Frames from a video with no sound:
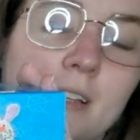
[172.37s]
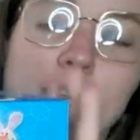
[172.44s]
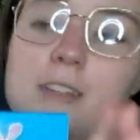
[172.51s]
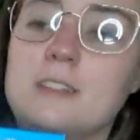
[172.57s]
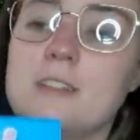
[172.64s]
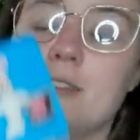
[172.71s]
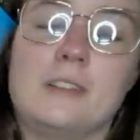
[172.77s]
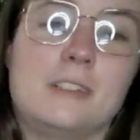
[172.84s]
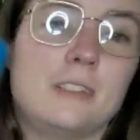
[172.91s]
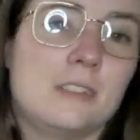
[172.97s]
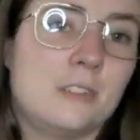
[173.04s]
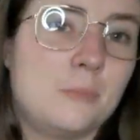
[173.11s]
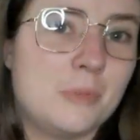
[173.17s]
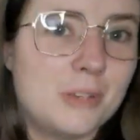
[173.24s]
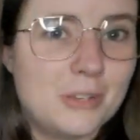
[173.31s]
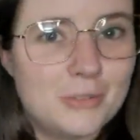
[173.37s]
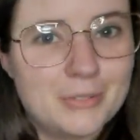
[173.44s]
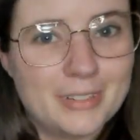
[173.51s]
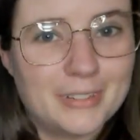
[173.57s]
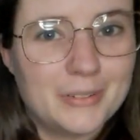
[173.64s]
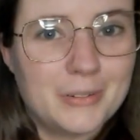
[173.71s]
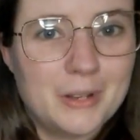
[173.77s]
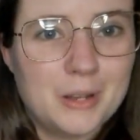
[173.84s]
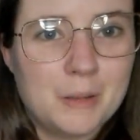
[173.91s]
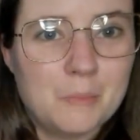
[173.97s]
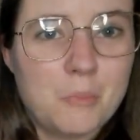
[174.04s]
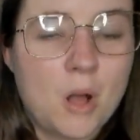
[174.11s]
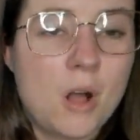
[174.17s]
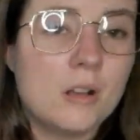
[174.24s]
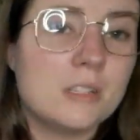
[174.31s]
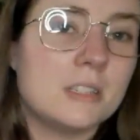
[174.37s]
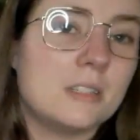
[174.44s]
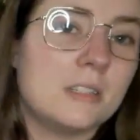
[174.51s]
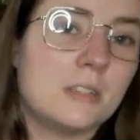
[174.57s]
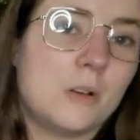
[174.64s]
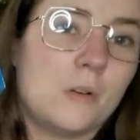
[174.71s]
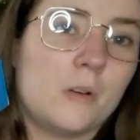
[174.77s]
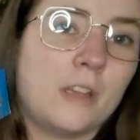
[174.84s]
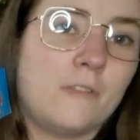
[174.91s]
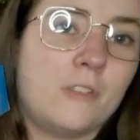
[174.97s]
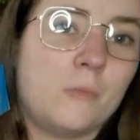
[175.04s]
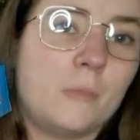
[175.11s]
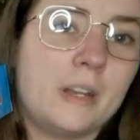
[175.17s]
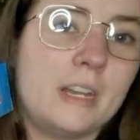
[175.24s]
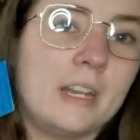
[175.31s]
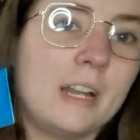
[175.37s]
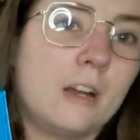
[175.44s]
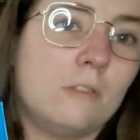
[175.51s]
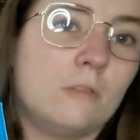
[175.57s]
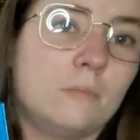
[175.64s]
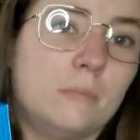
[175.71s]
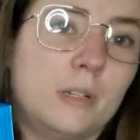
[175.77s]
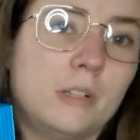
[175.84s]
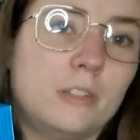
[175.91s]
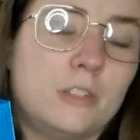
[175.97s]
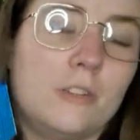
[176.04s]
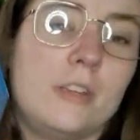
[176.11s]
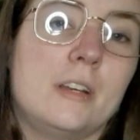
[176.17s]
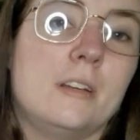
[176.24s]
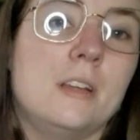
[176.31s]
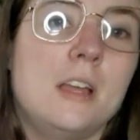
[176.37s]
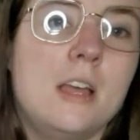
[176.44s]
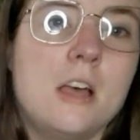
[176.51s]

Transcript: So that's a super cute little box. So if you went in, I'll mail it to you.